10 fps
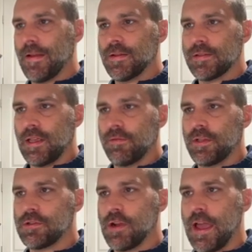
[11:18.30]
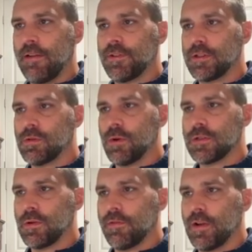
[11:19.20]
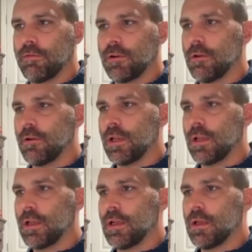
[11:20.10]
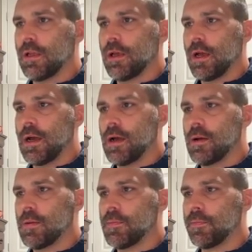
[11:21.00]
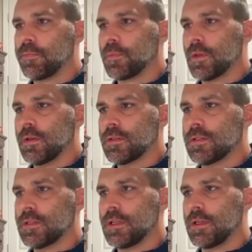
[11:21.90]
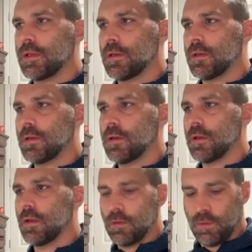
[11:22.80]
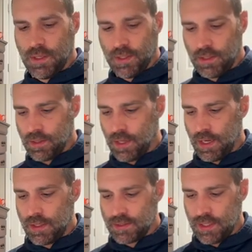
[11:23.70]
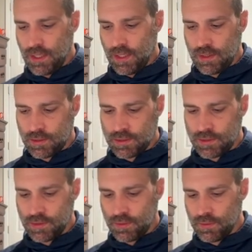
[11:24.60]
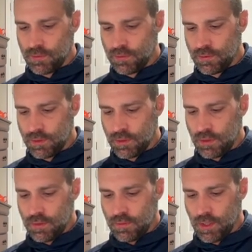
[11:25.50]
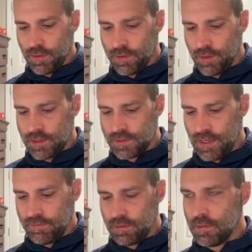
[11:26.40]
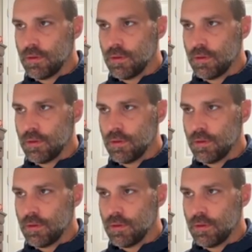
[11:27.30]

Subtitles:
Save to draft, 2025 recruiting. Let's see. We did 18 to 37?